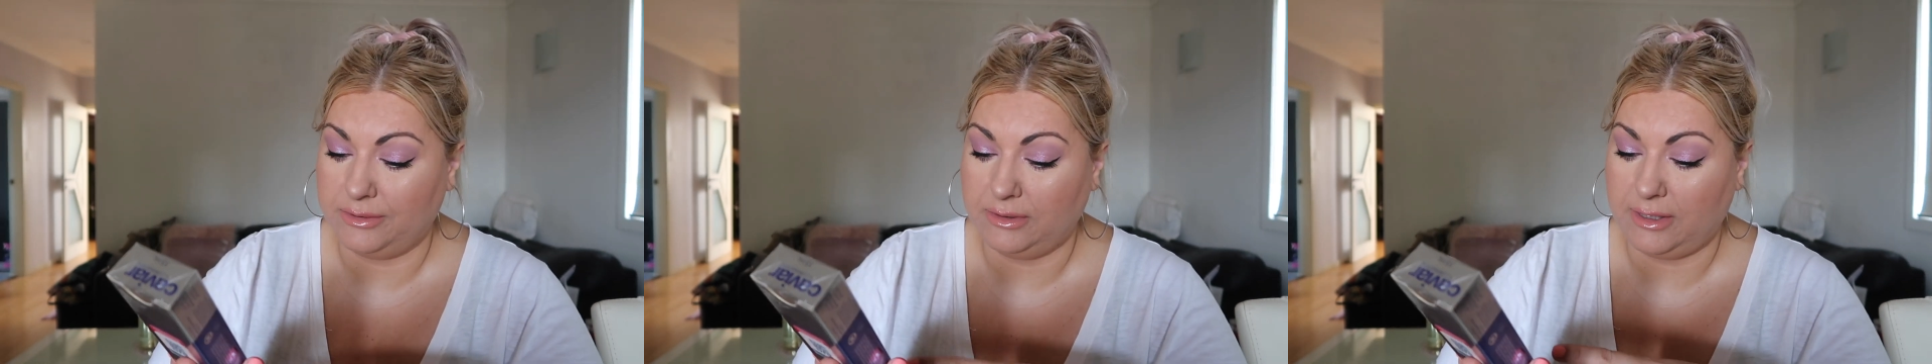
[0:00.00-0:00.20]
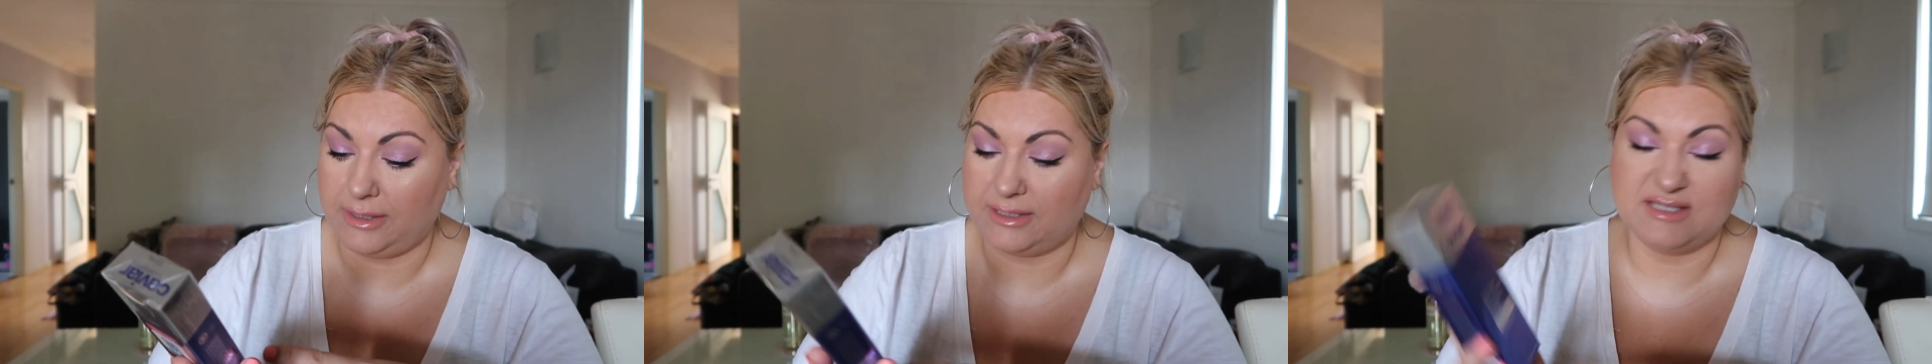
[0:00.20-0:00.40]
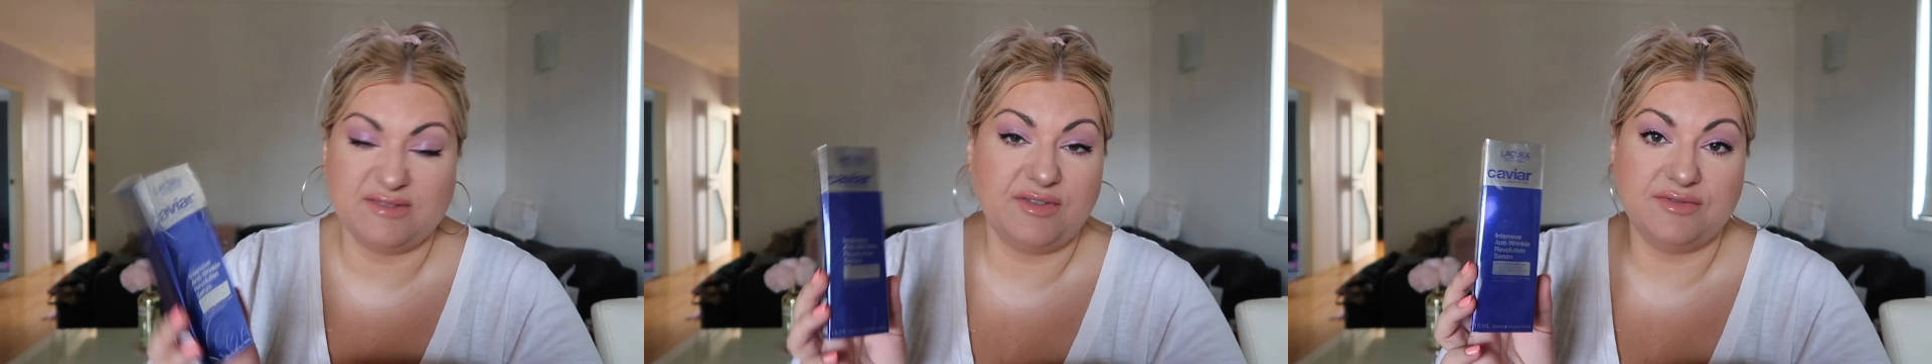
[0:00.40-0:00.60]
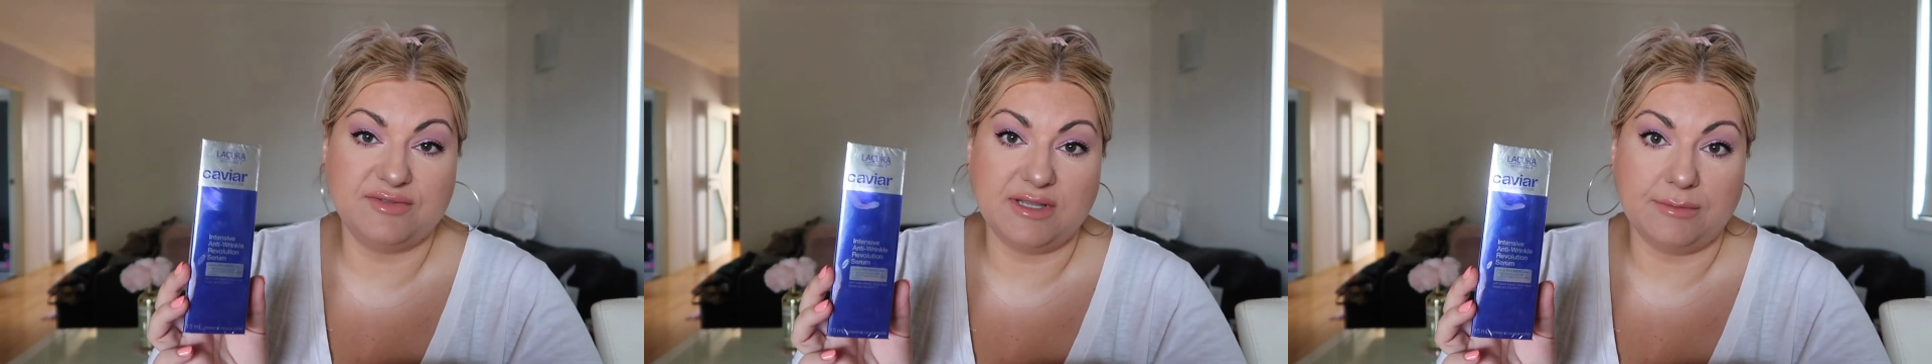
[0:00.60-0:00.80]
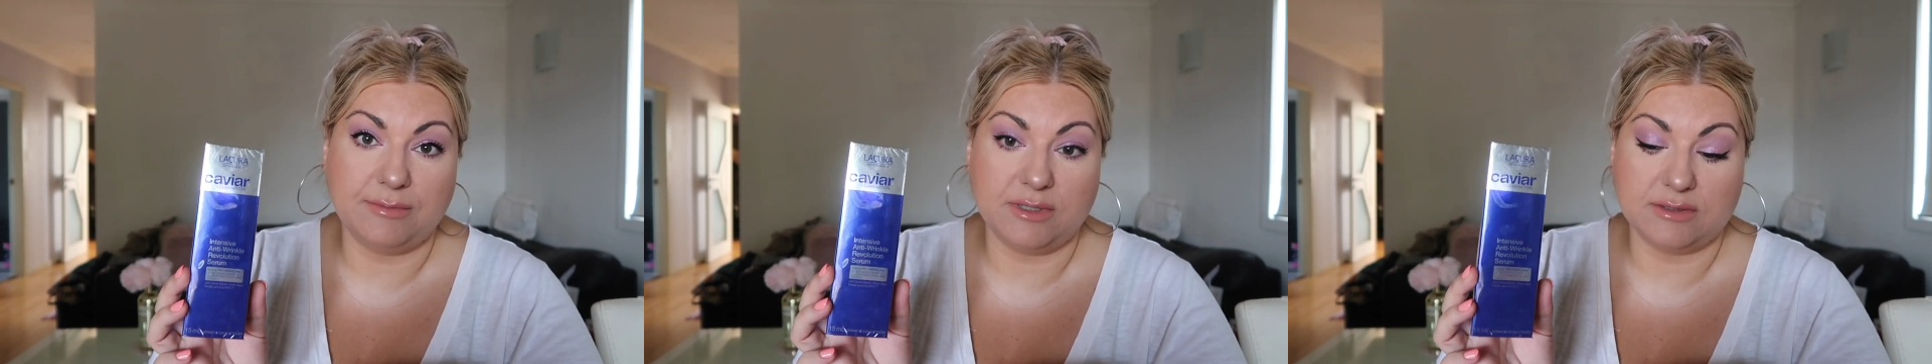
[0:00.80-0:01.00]
Like, it's
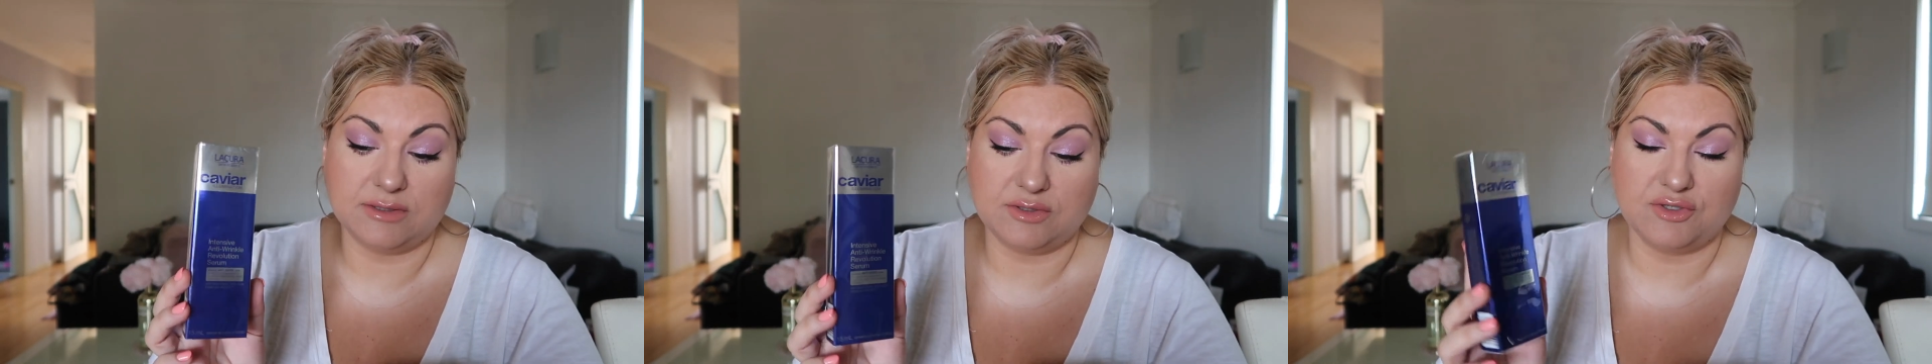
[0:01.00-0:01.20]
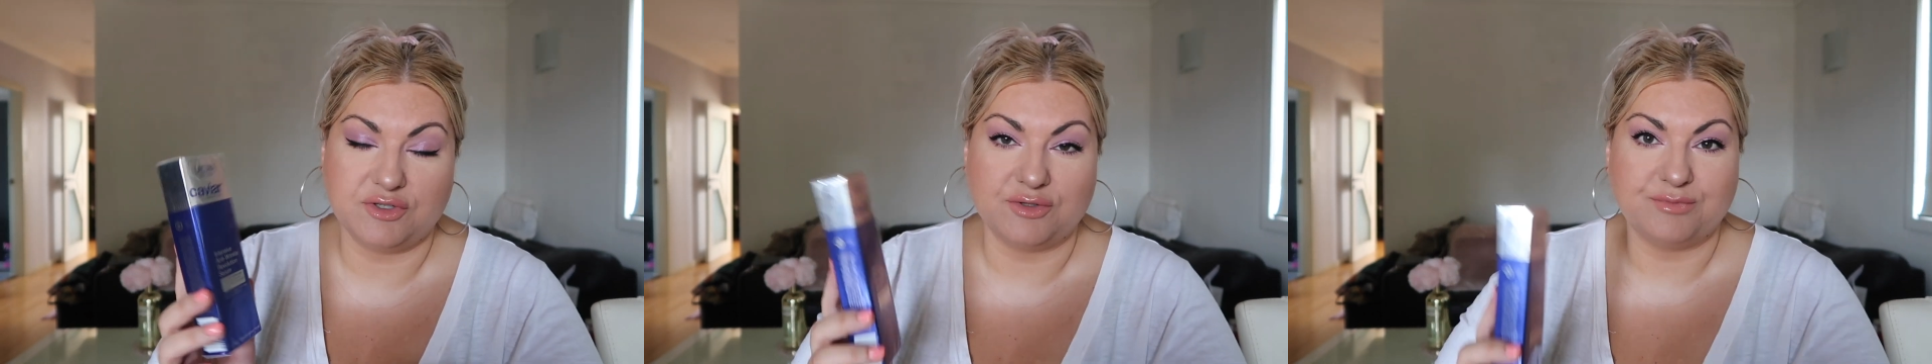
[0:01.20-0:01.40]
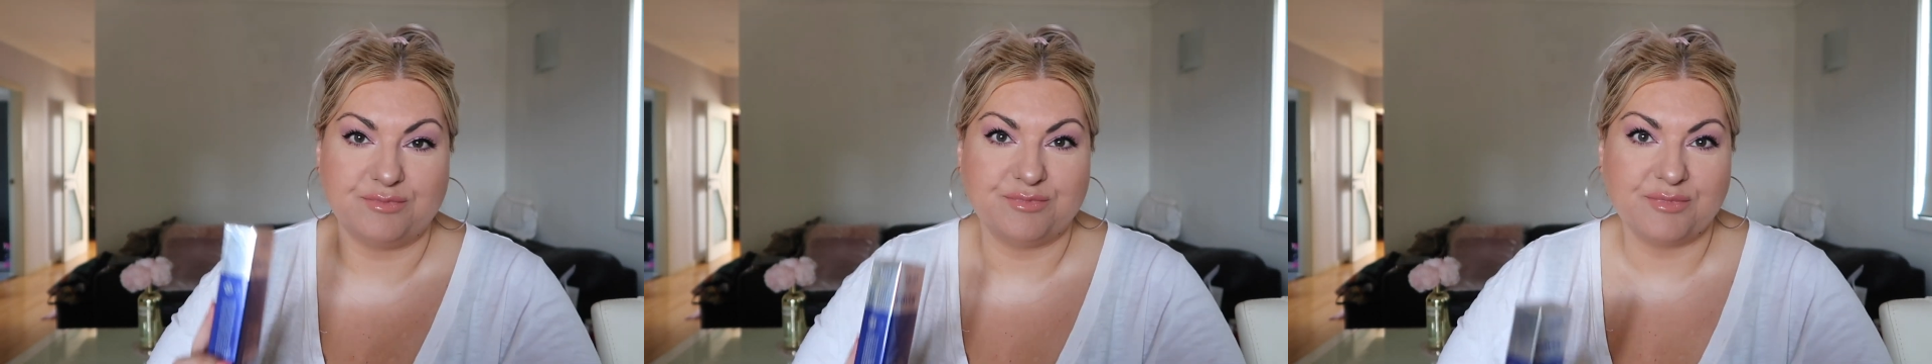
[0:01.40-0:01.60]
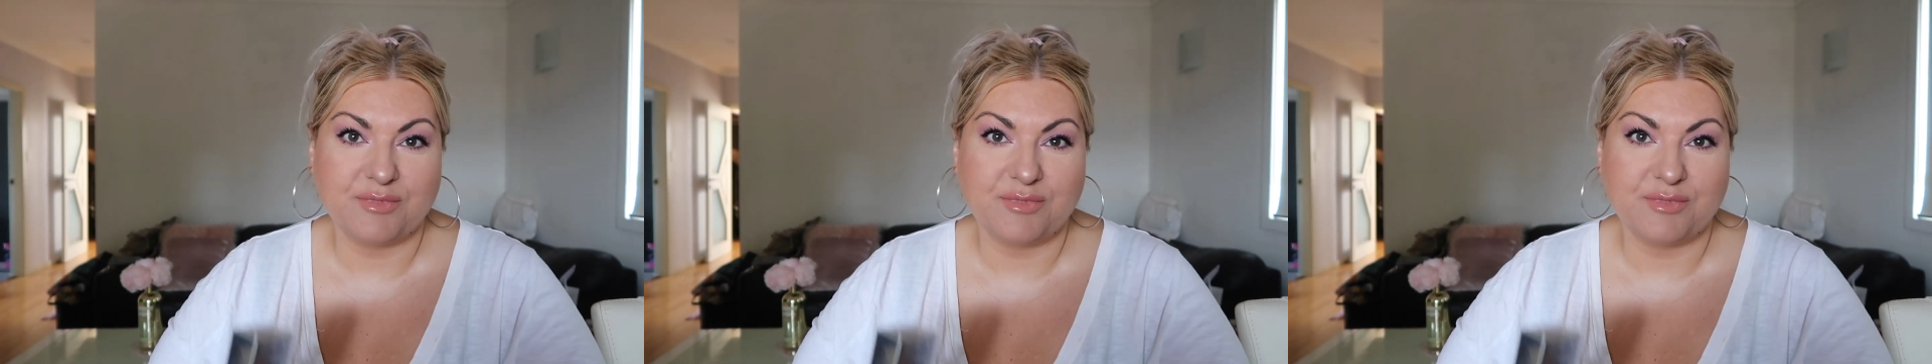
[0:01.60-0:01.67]
15 mils too.